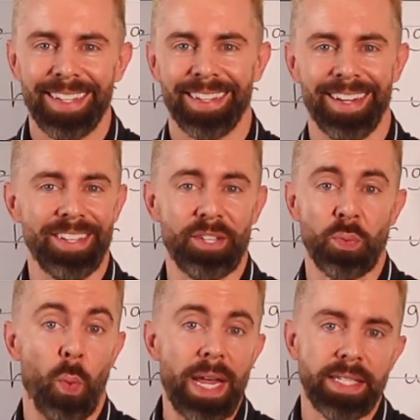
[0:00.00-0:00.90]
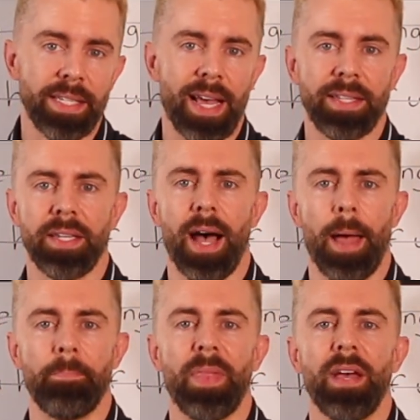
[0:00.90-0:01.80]
All right, you just wasted that
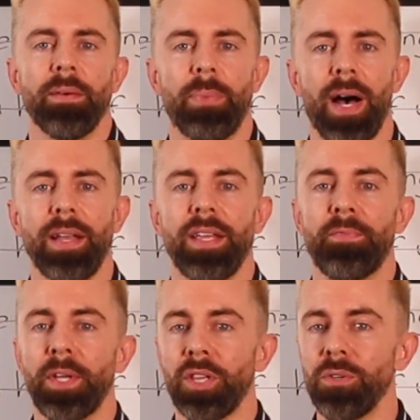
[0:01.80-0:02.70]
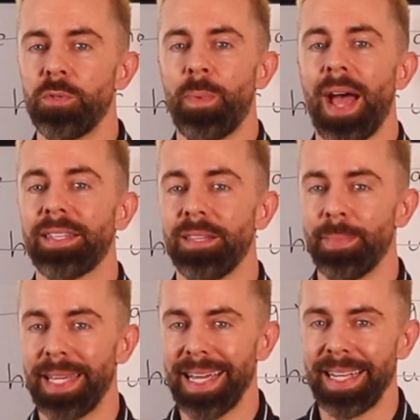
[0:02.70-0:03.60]
time. But if it loops back to the
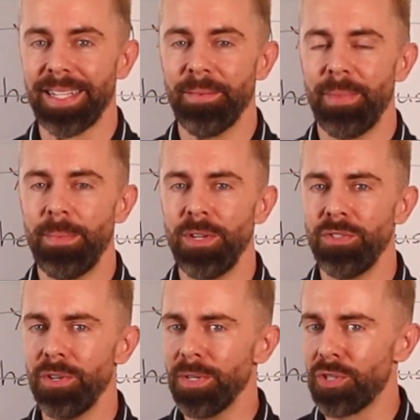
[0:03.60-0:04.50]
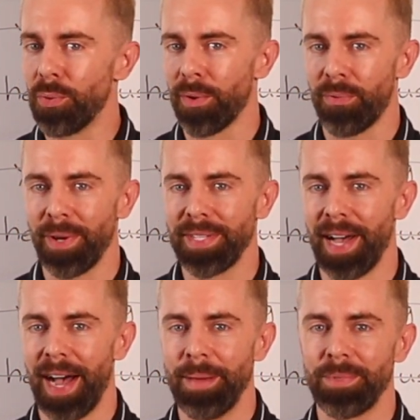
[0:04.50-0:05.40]
beginning, maybe you do it 2 or 3
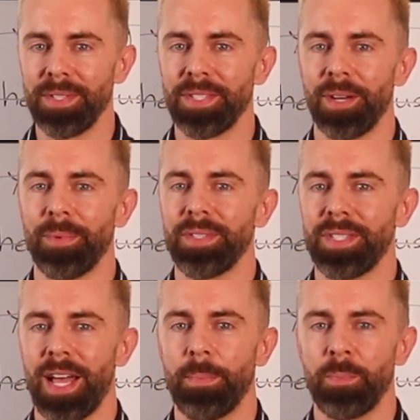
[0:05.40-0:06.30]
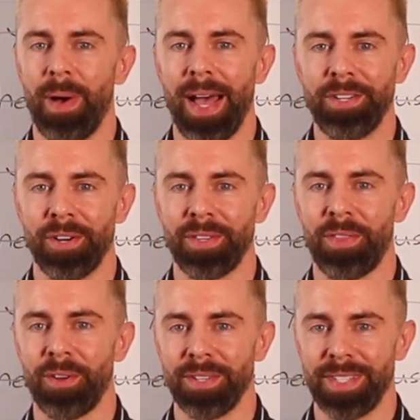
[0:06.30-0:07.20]
times and someone stops by during the
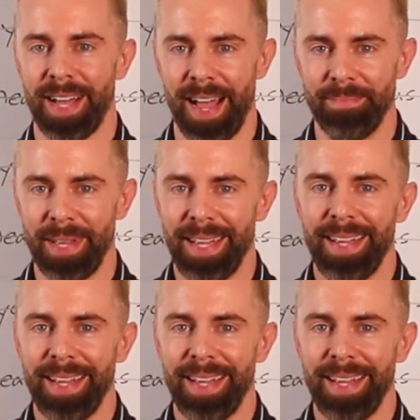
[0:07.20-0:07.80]
3rd time.